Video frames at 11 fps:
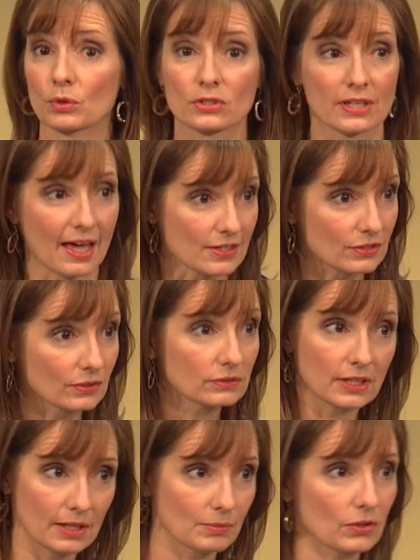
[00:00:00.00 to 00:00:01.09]
were tasseled
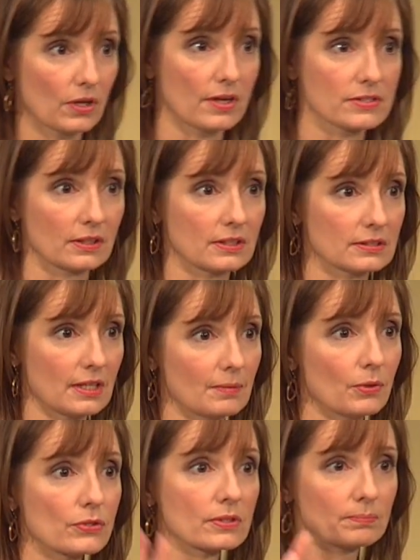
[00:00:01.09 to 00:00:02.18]
tablecloths on the
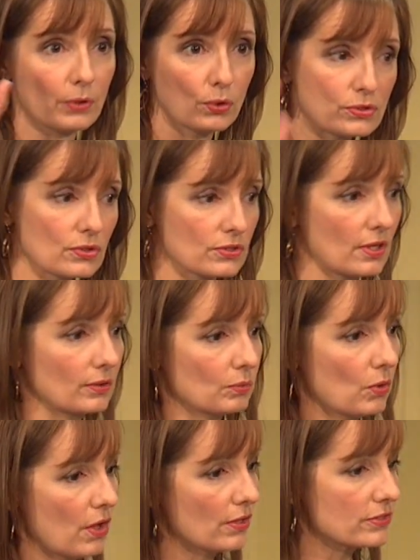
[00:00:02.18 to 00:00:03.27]
tables and posters on the
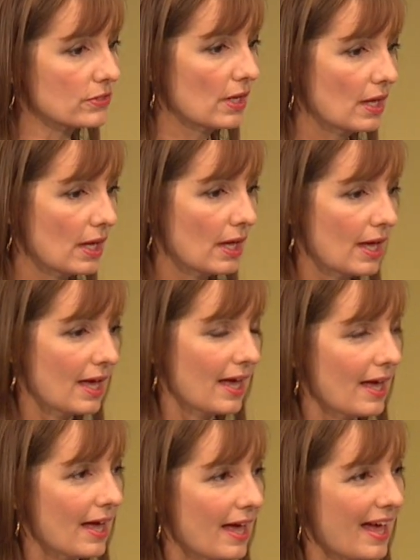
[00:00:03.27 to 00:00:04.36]
walls.
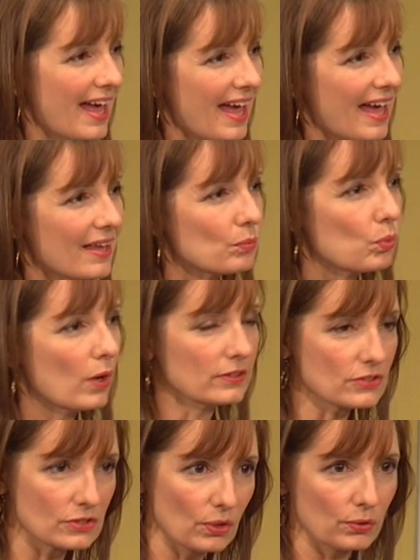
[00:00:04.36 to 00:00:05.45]
And one
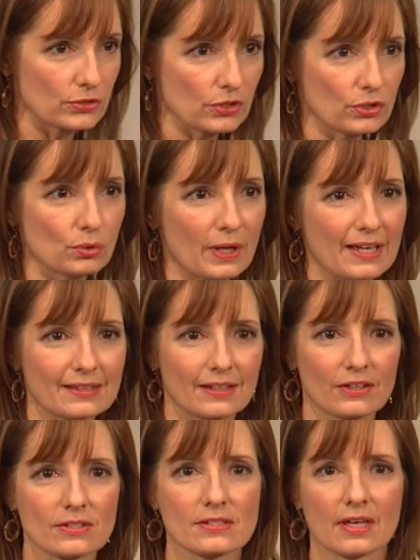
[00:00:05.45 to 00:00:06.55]
soldier who ate
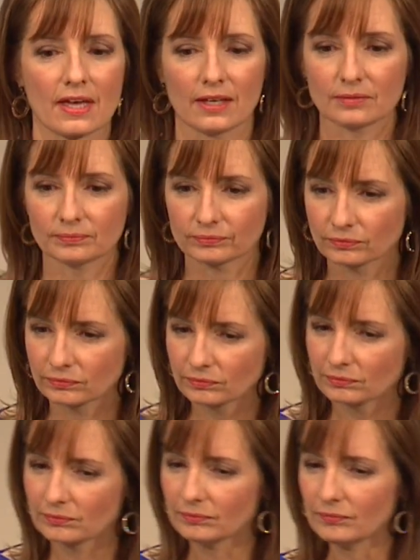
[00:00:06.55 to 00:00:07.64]
there said,
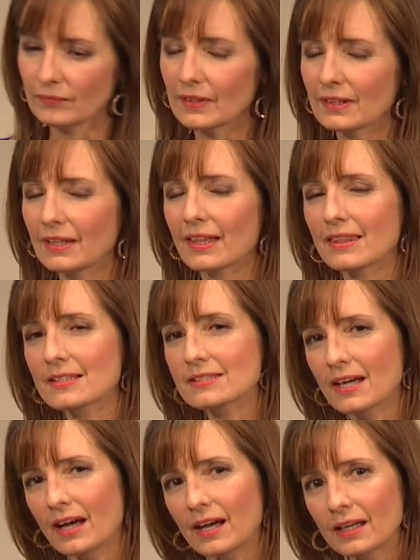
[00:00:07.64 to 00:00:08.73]
"The
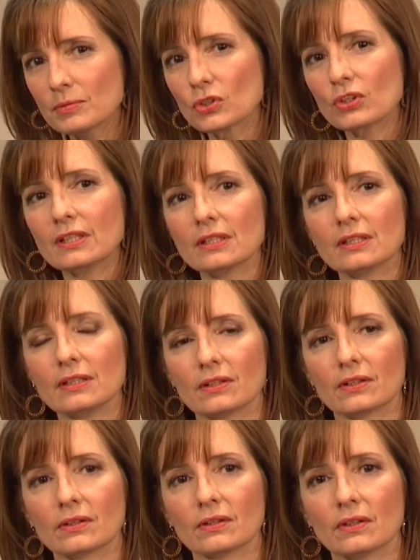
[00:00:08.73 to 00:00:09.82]
time you're in
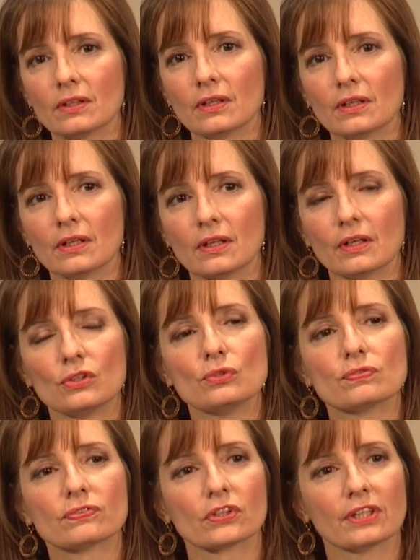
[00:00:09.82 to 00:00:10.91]
here, you
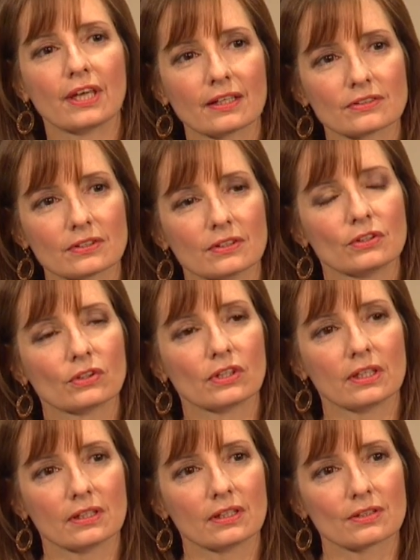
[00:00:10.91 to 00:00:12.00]
forget you're
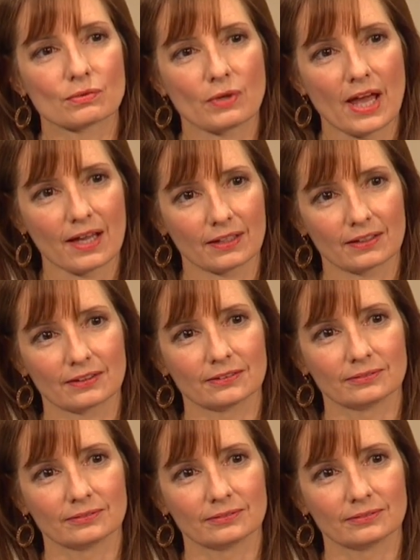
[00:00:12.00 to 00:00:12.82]
in Iraq."